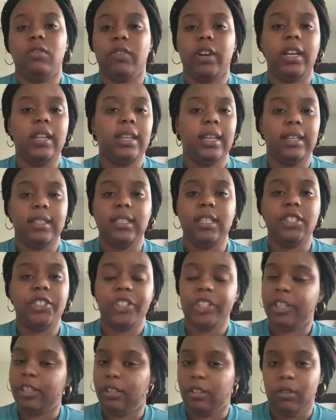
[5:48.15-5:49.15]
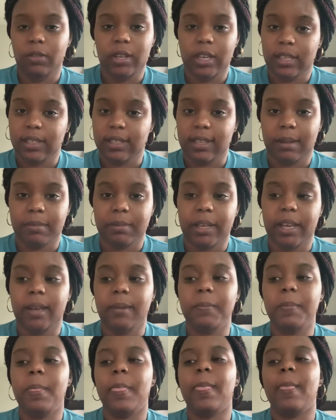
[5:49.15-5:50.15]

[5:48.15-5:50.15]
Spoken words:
right? Like teaching, you can't stop that.